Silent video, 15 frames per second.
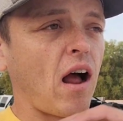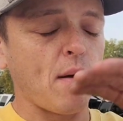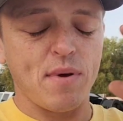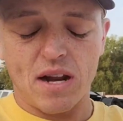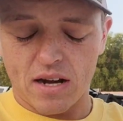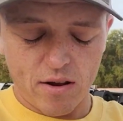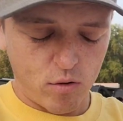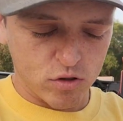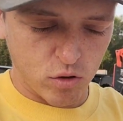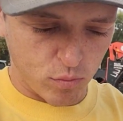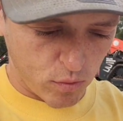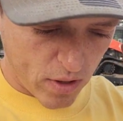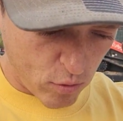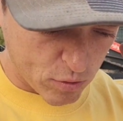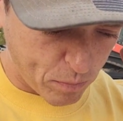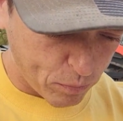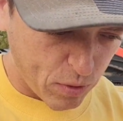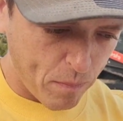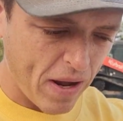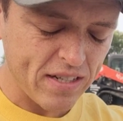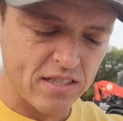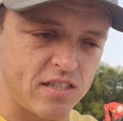I mean, it was a it was
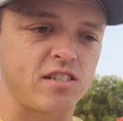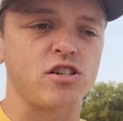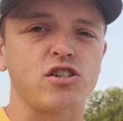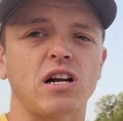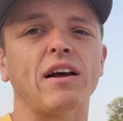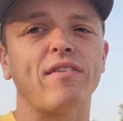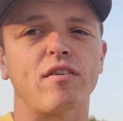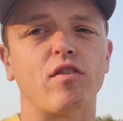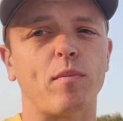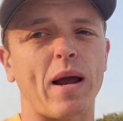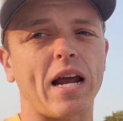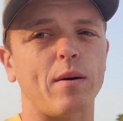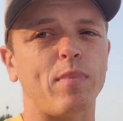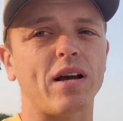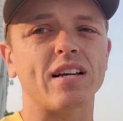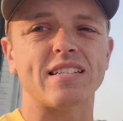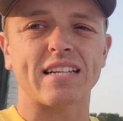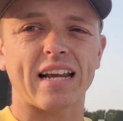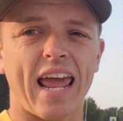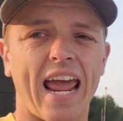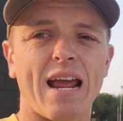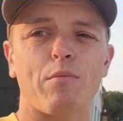the best decision I've ever made, because
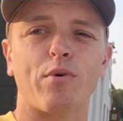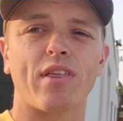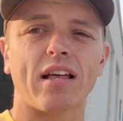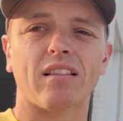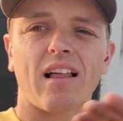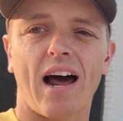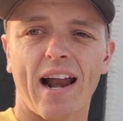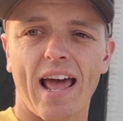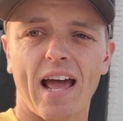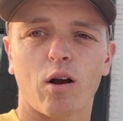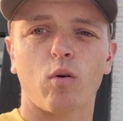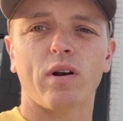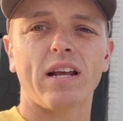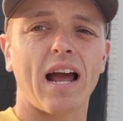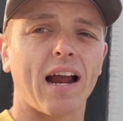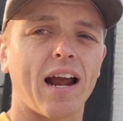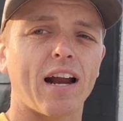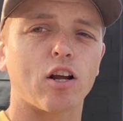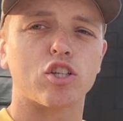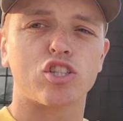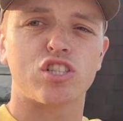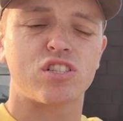it came with a lot of equity. I
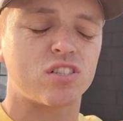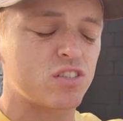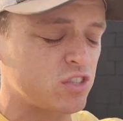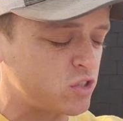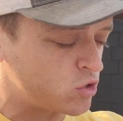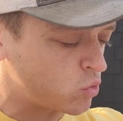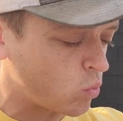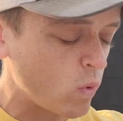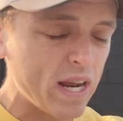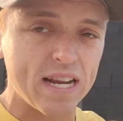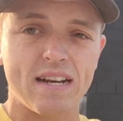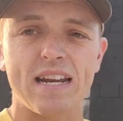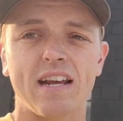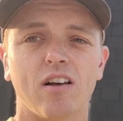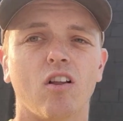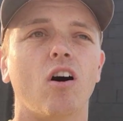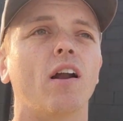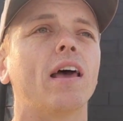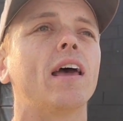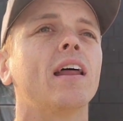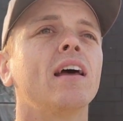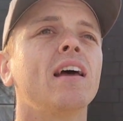got a sweet deal
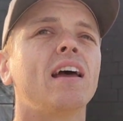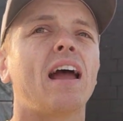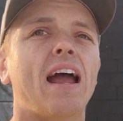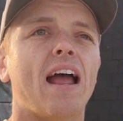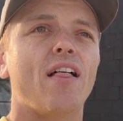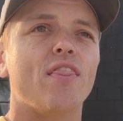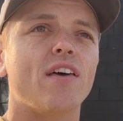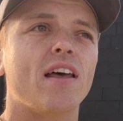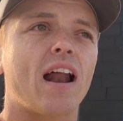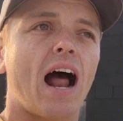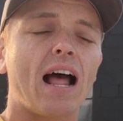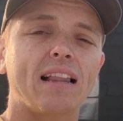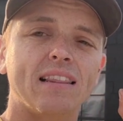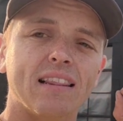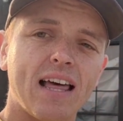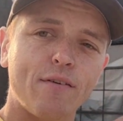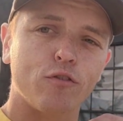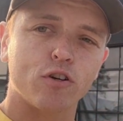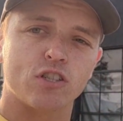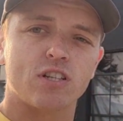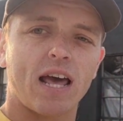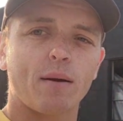on it, and then I
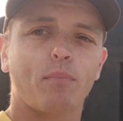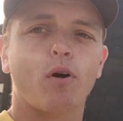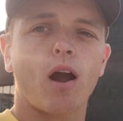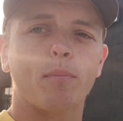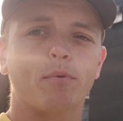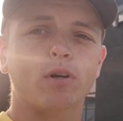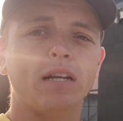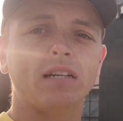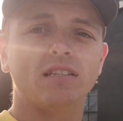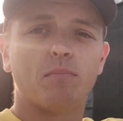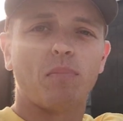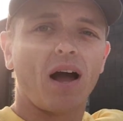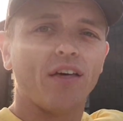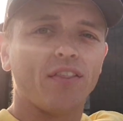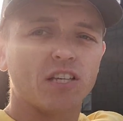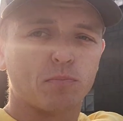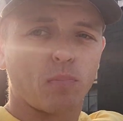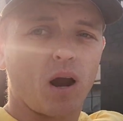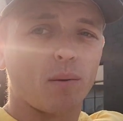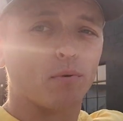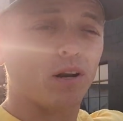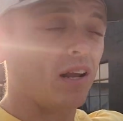leveraged that property to buy this
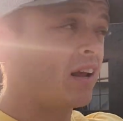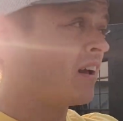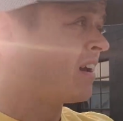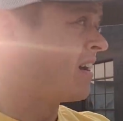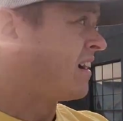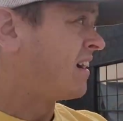property.